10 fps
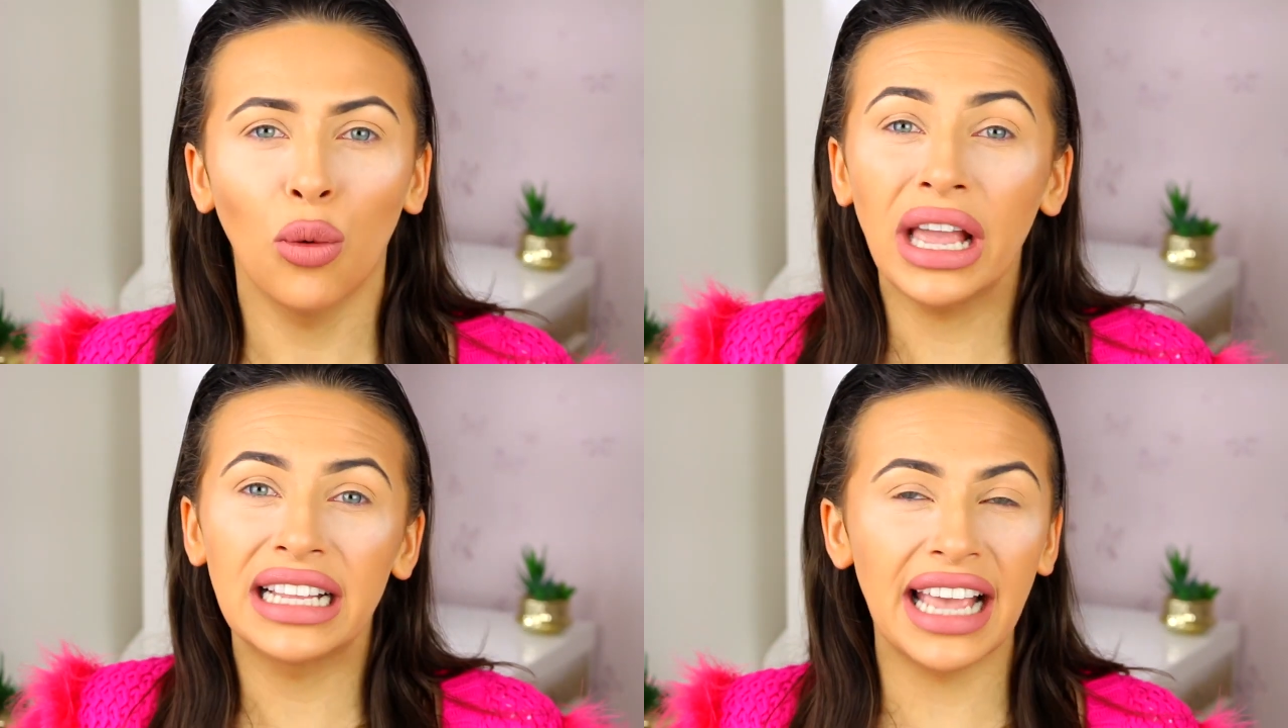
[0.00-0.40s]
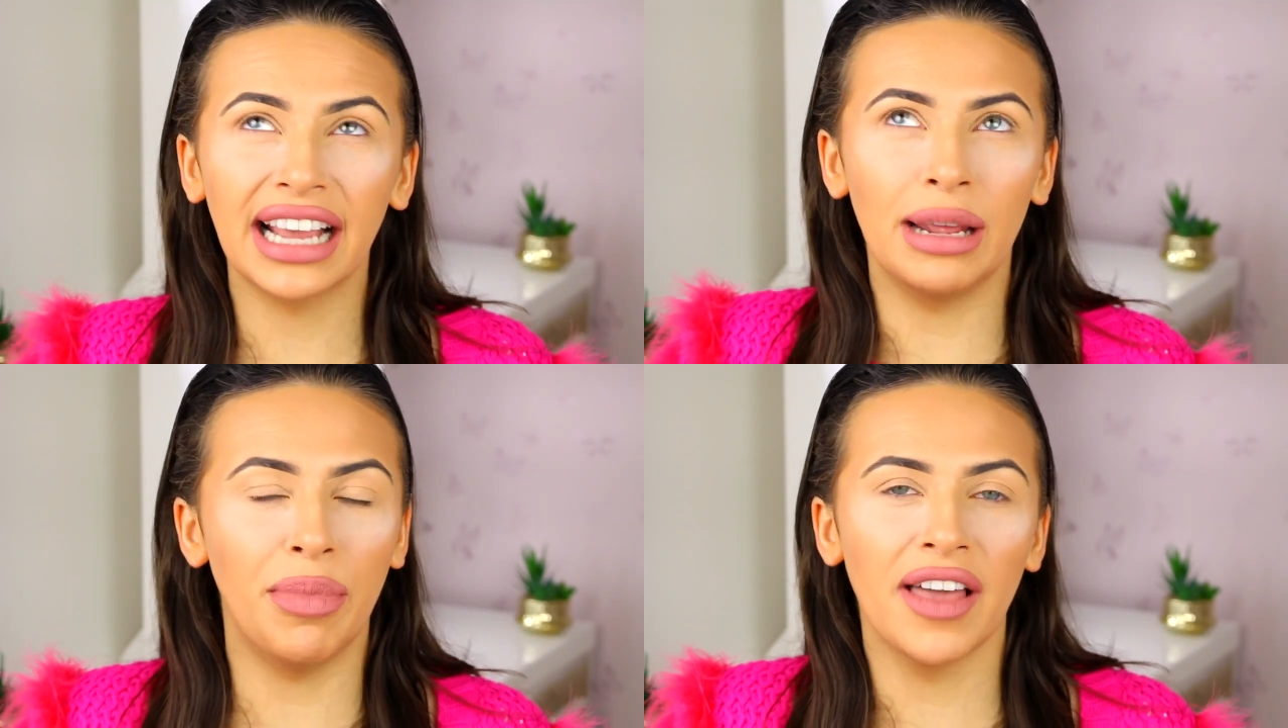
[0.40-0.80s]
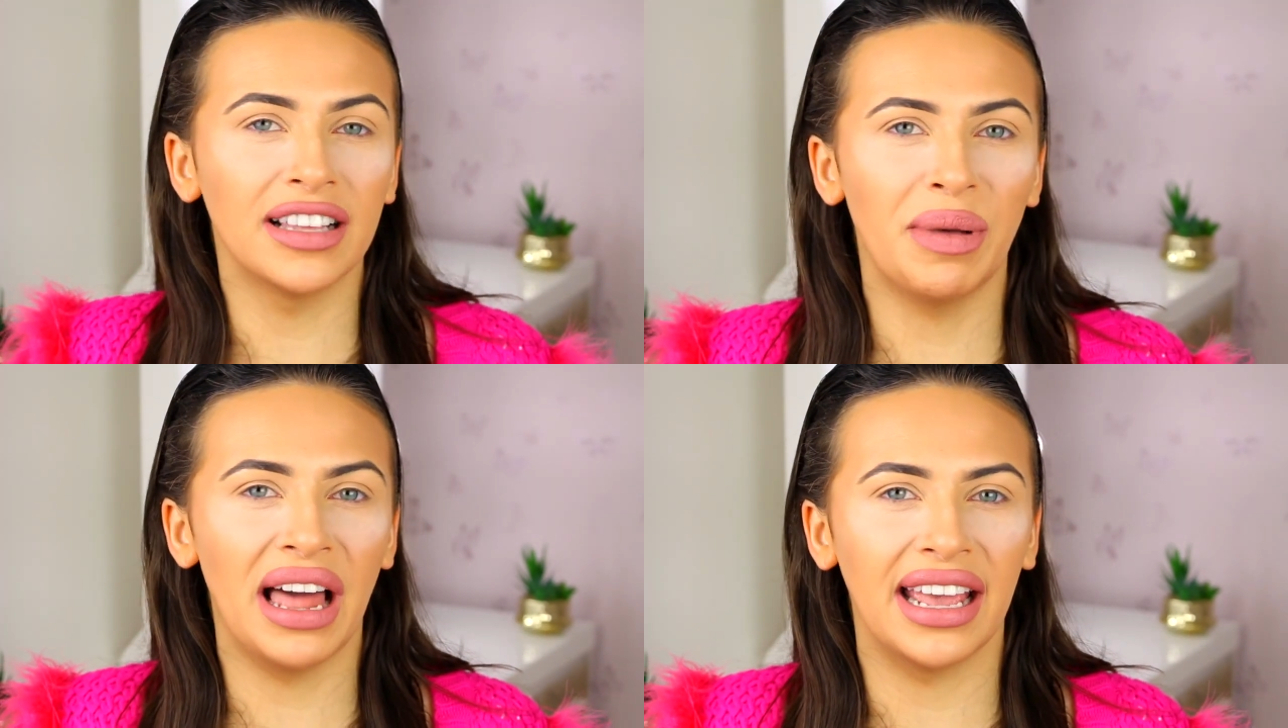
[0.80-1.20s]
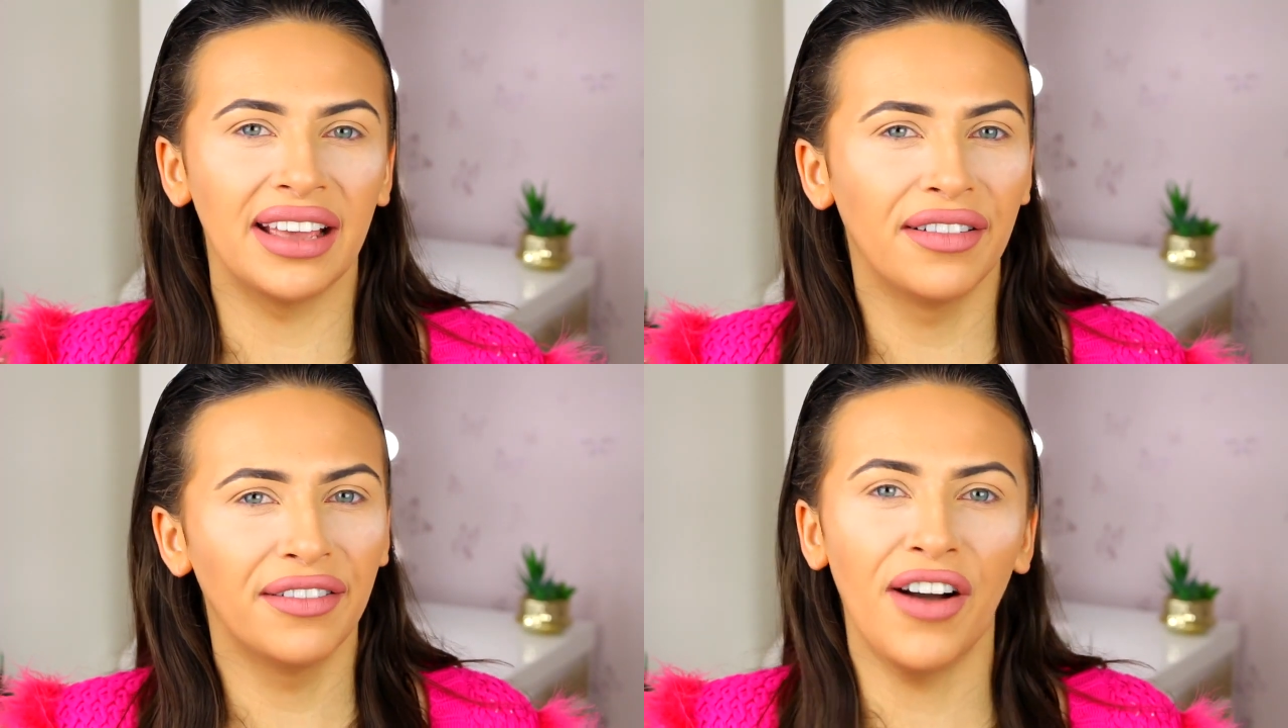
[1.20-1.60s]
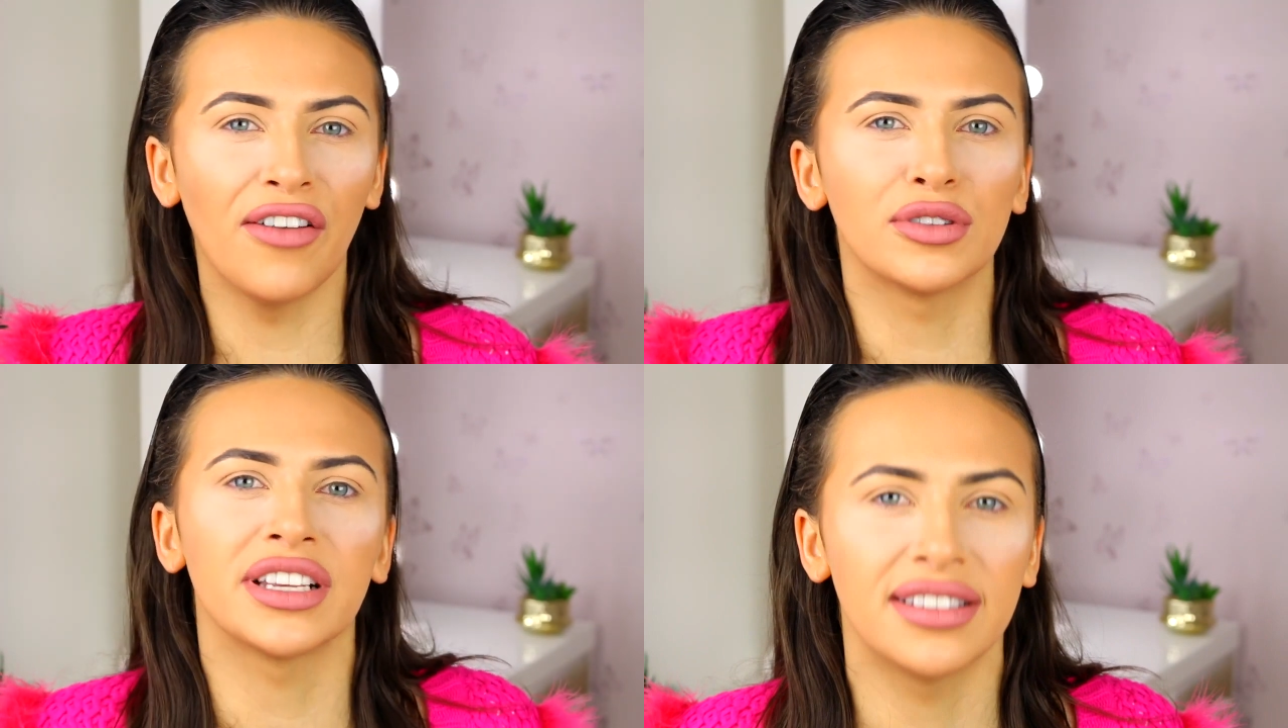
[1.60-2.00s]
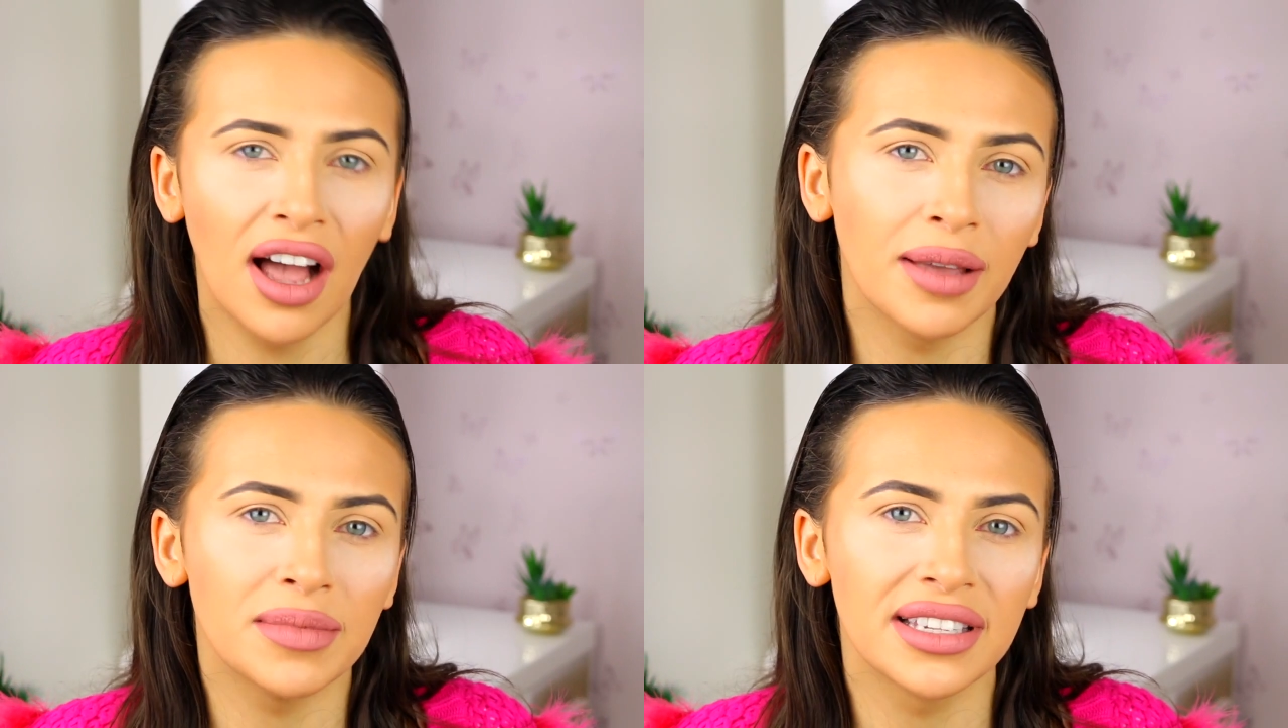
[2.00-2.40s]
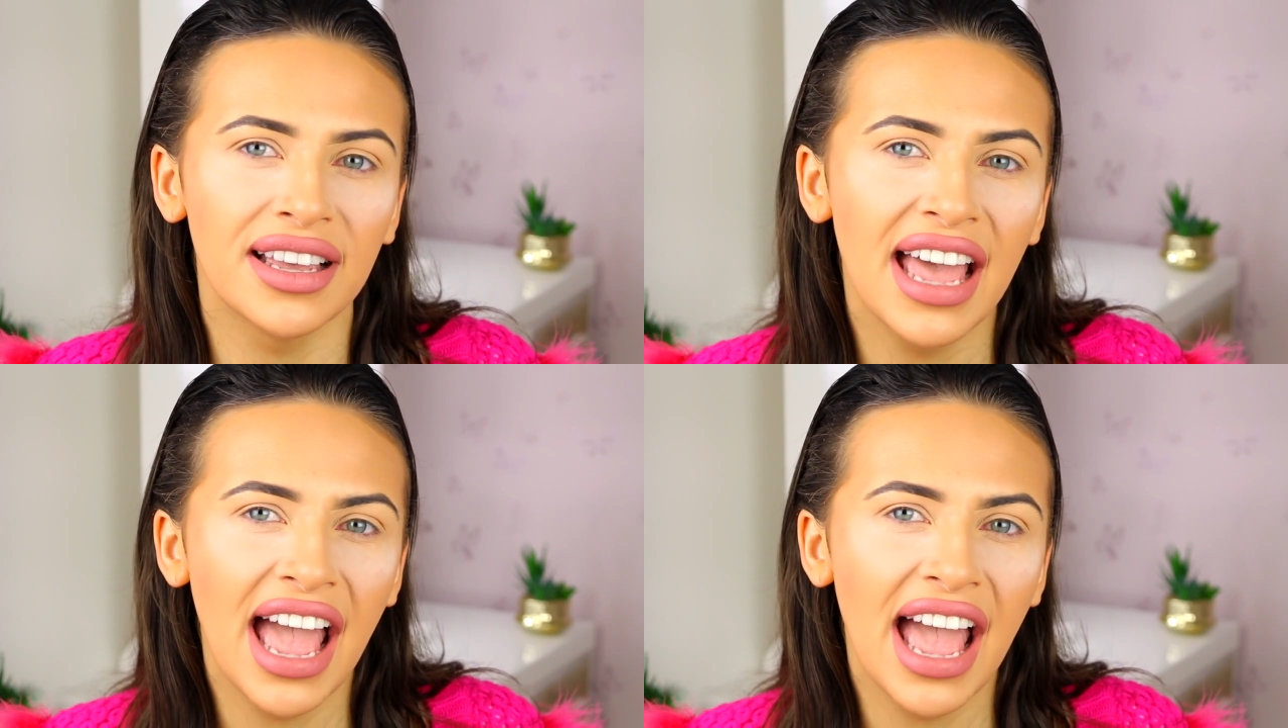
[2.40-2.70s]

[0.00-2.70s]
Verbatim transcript: We could technically buy this palette 5 or 6 times,